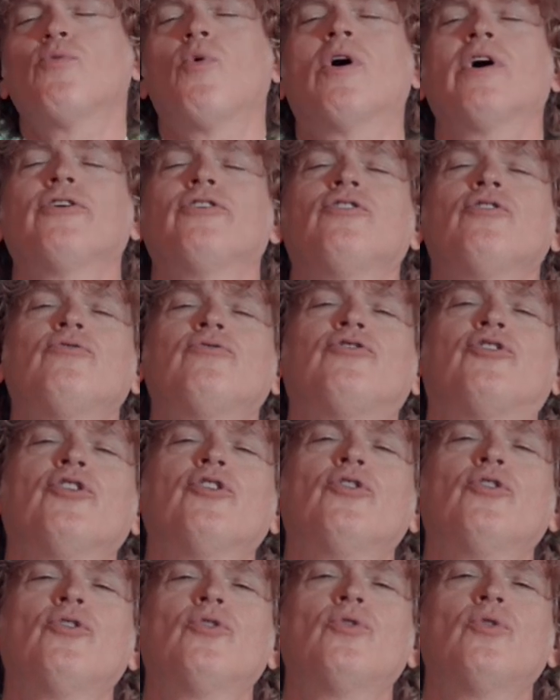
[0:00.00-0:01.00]
what you
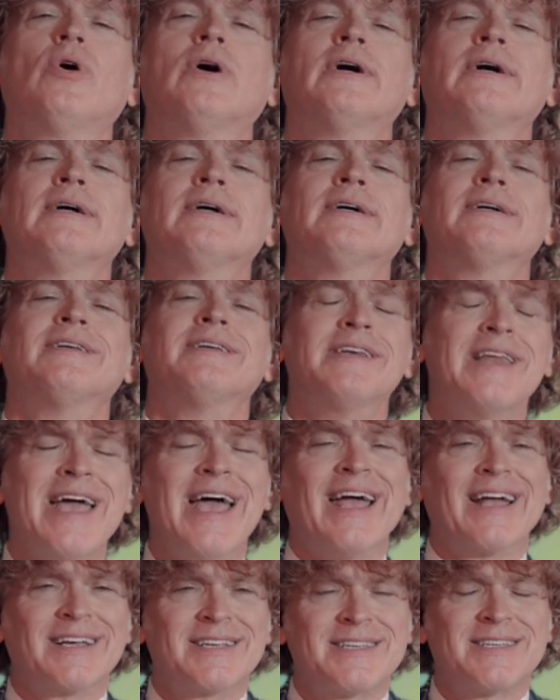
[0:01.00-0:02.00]
do
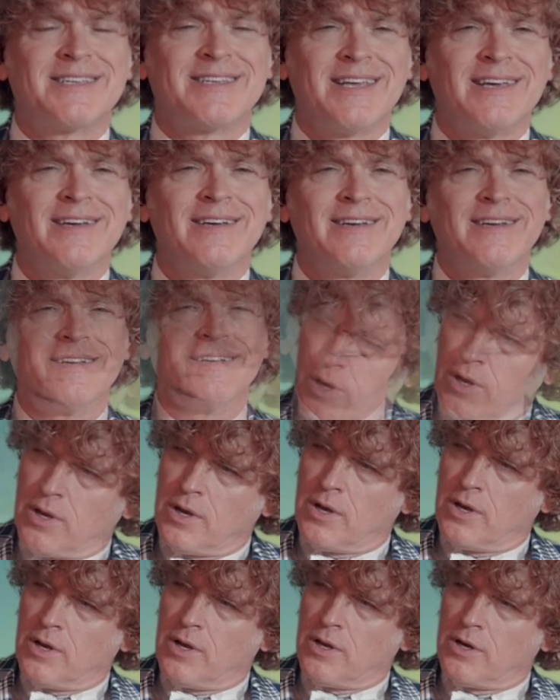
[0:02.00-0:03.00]
next
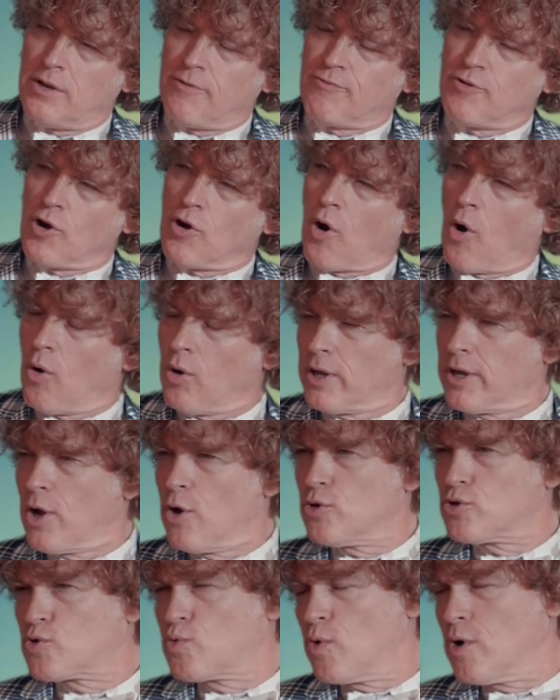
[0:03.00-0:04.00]
if you're a Holy
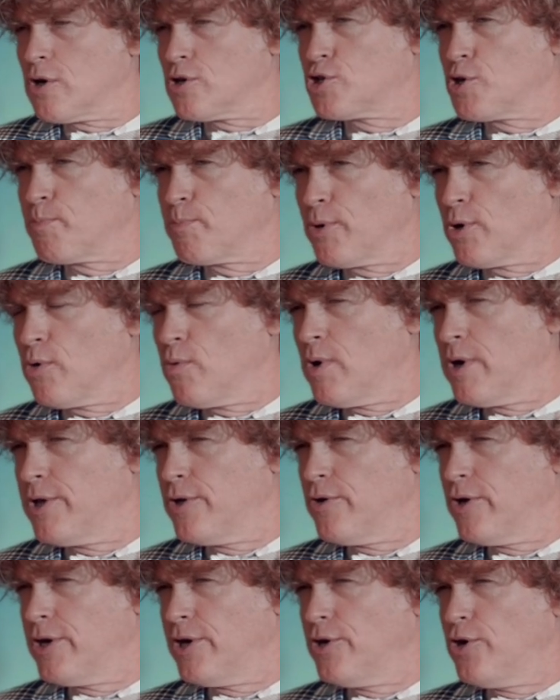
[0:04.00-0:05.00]
Ghost worshiper what are
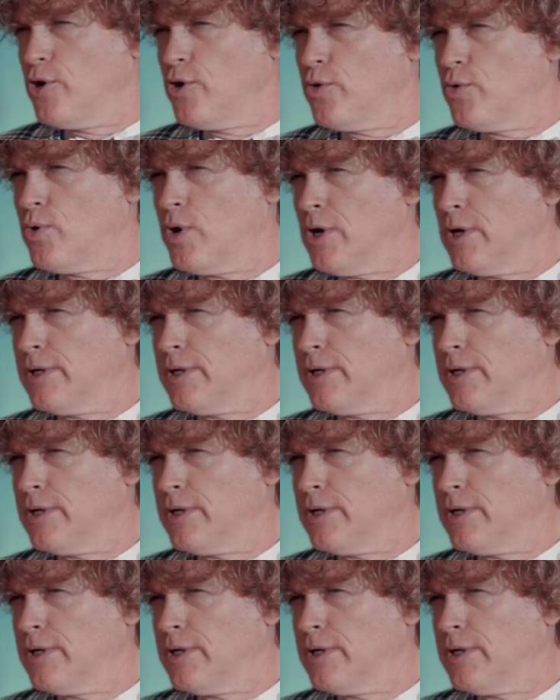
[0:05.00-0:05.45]
you gonna do